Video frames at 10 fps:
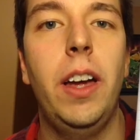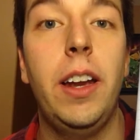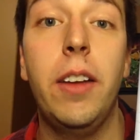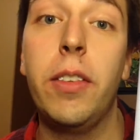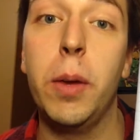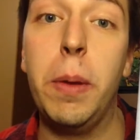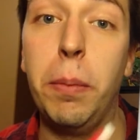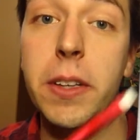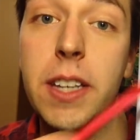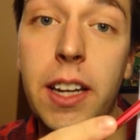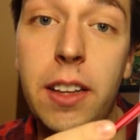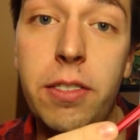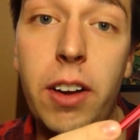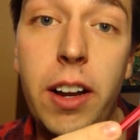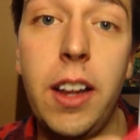If there are people sitting in the
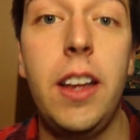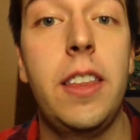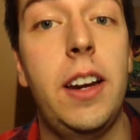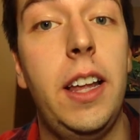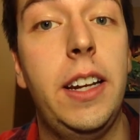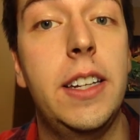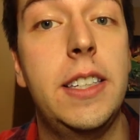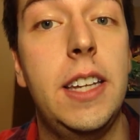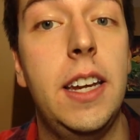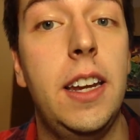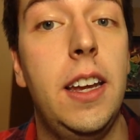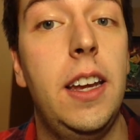front, then I like to sit